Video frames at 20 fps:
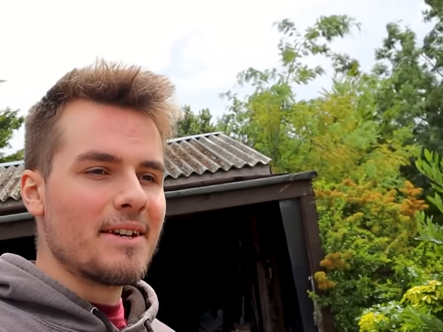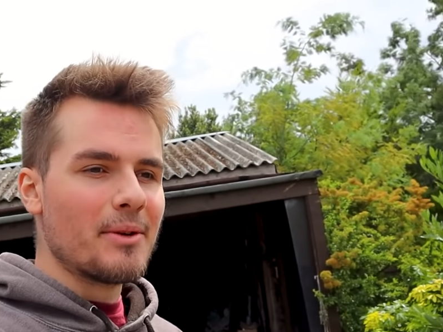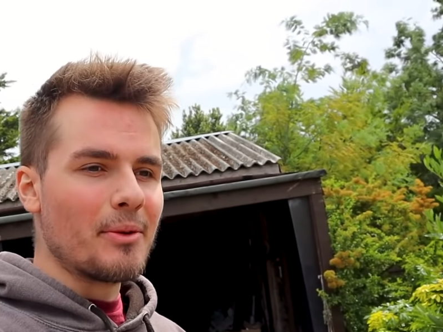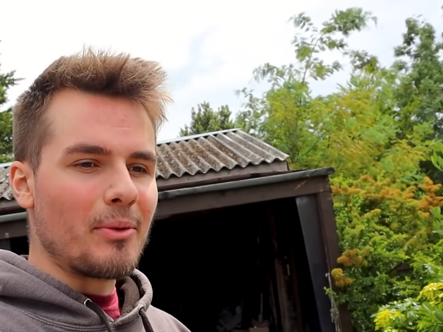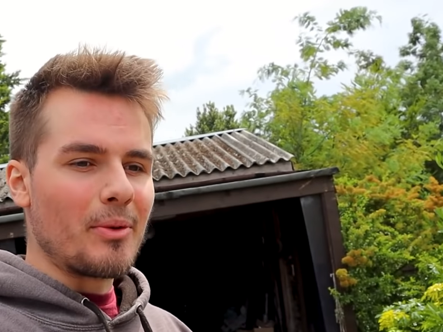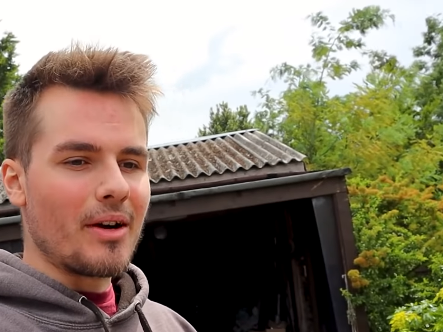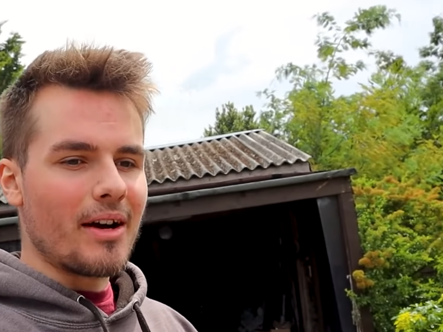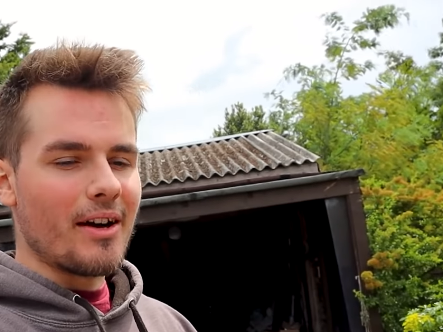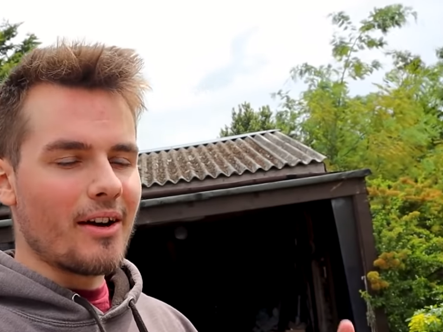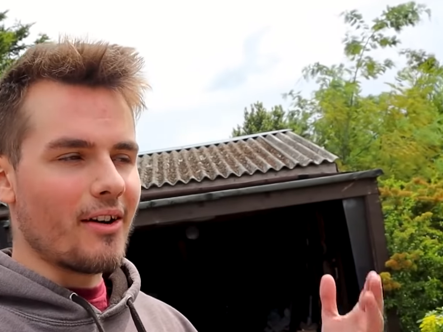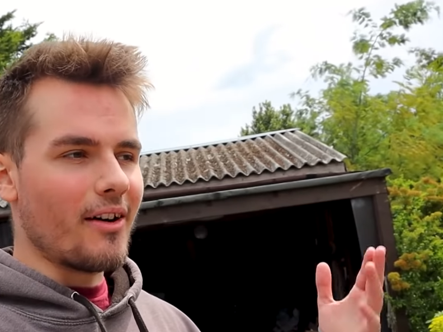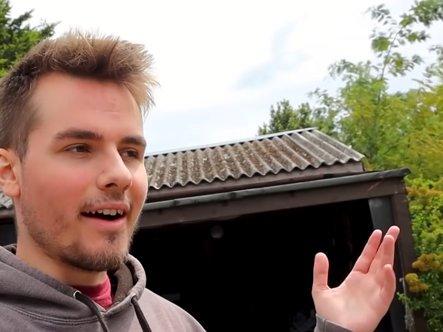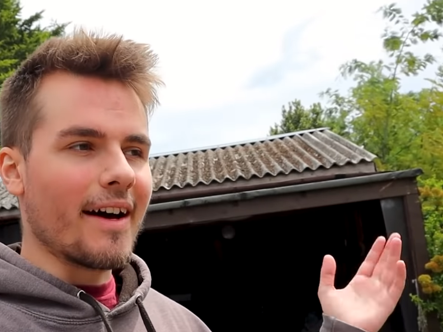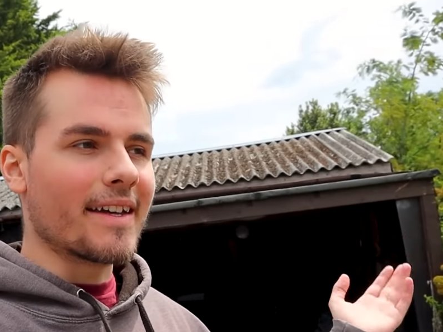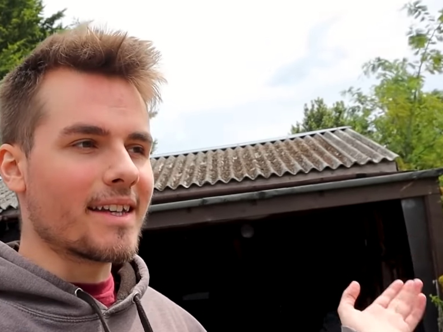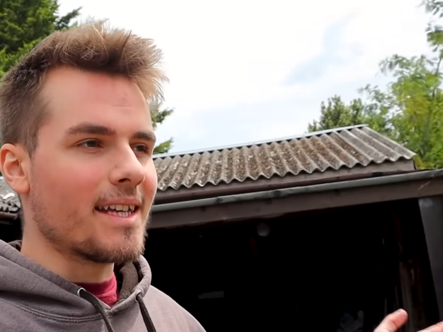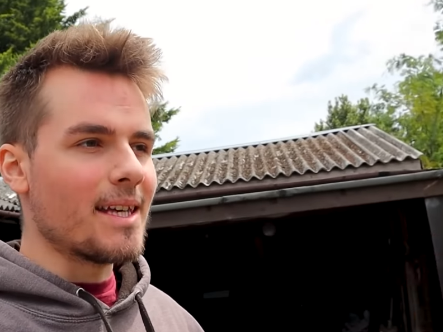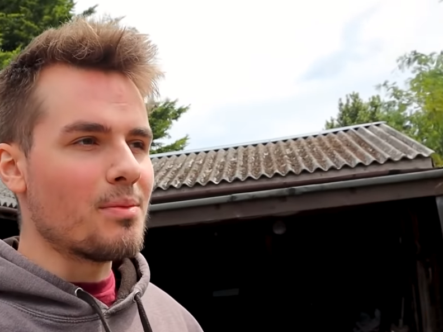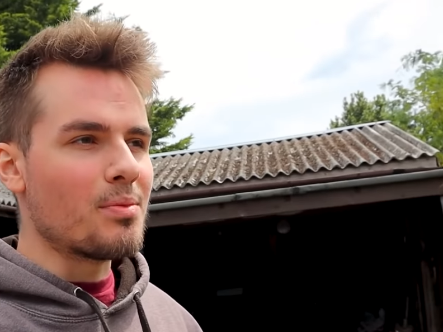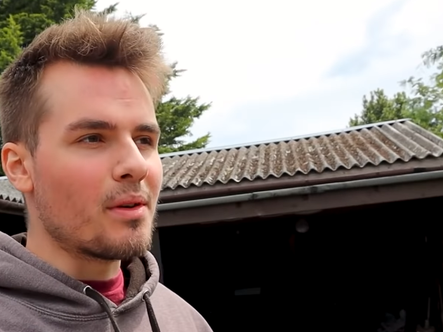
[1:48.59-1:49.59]
where I
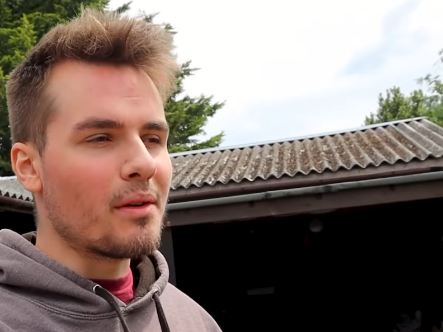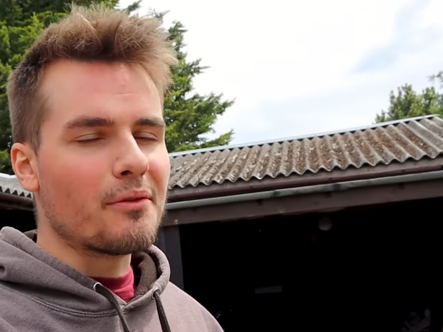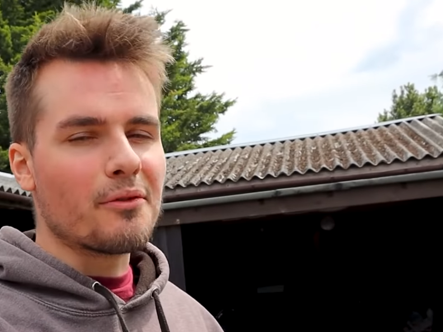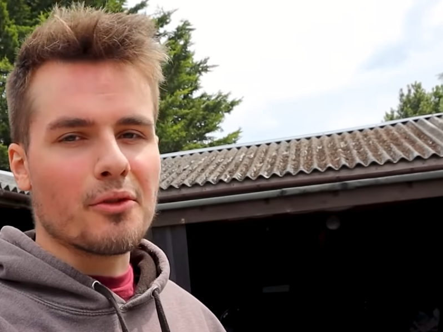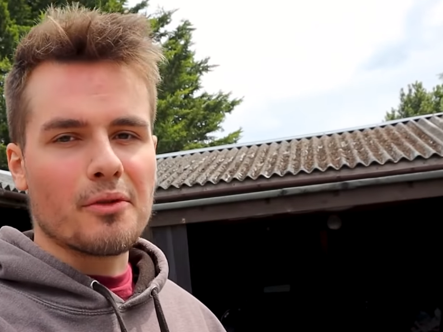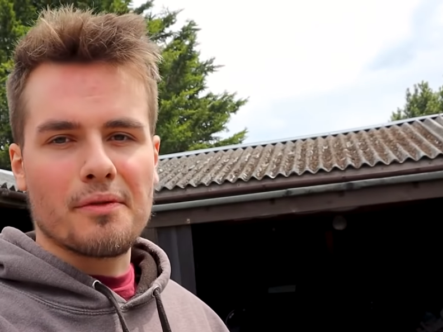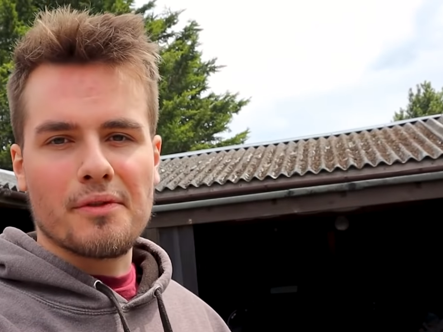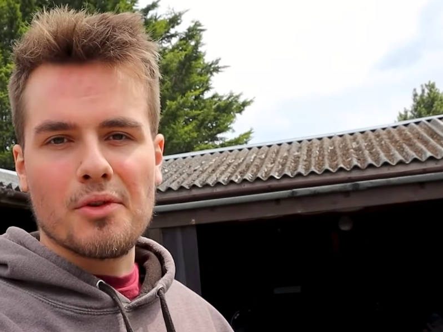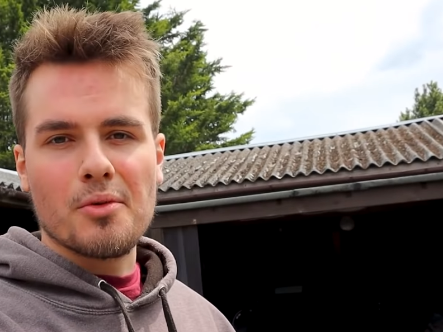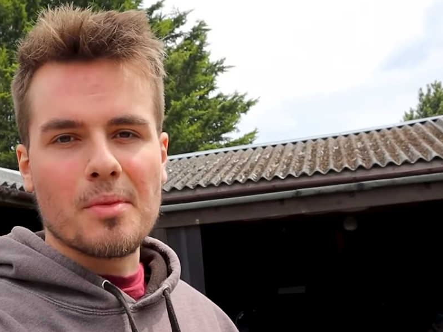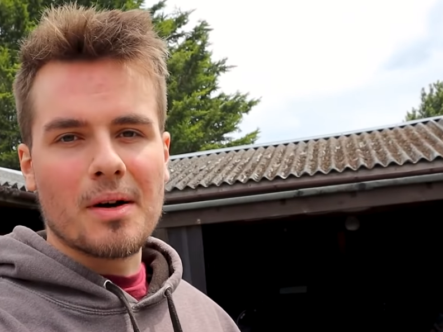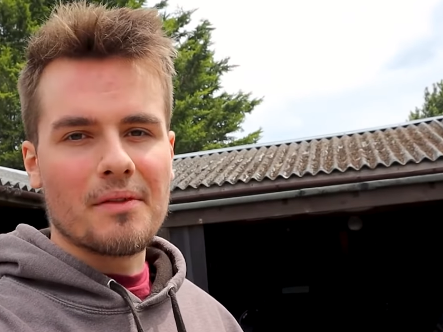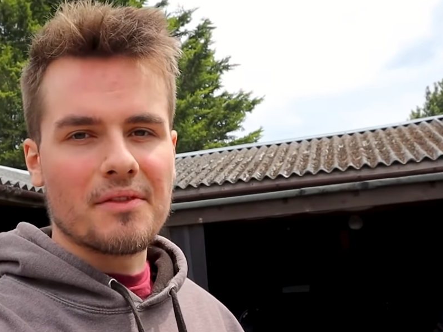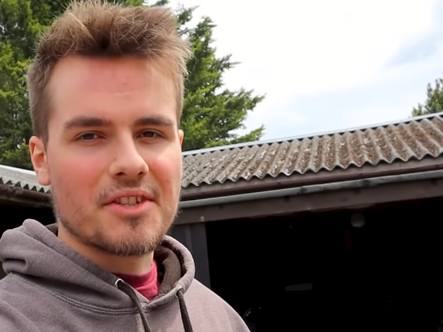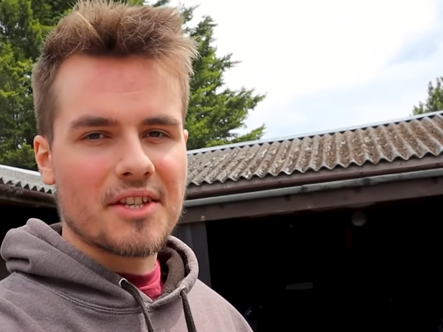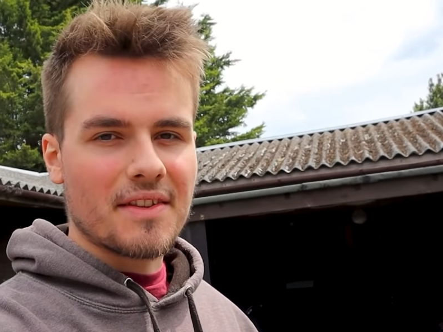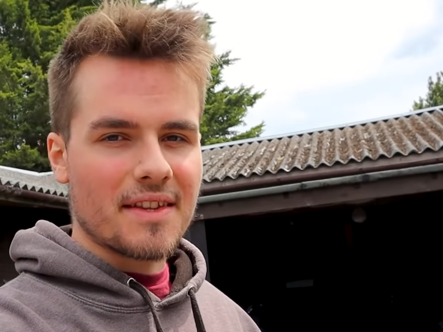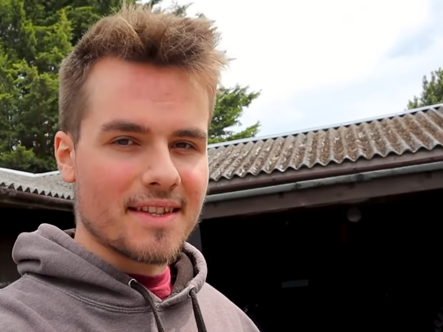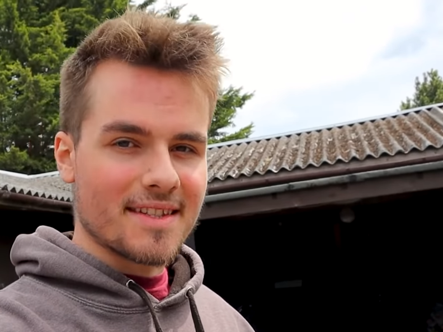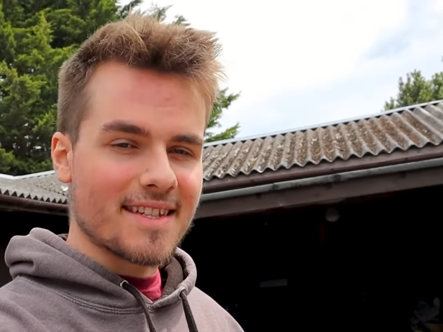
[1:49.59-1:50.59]
keep it for a few months
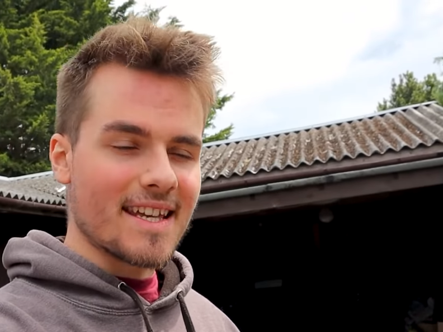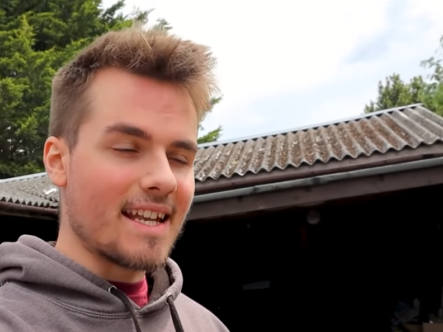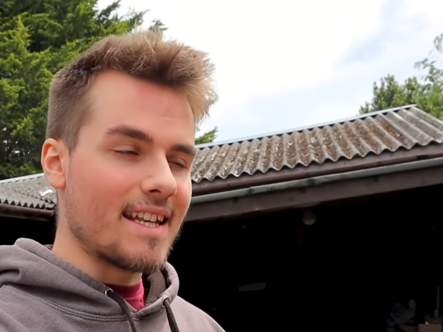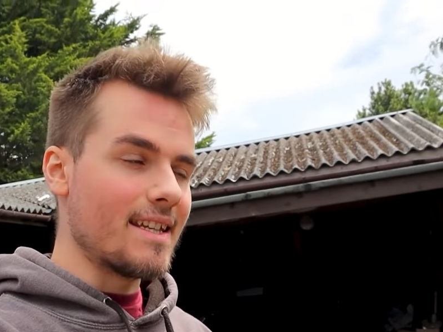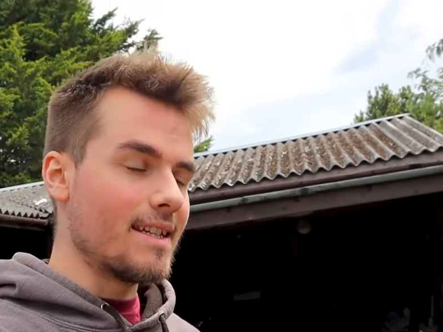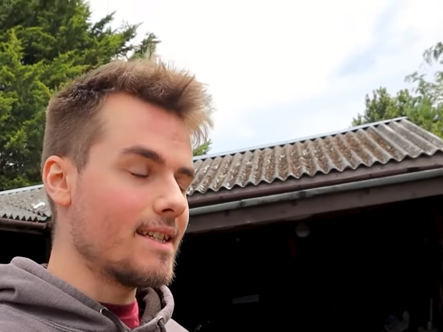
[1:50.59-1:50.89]
and then sell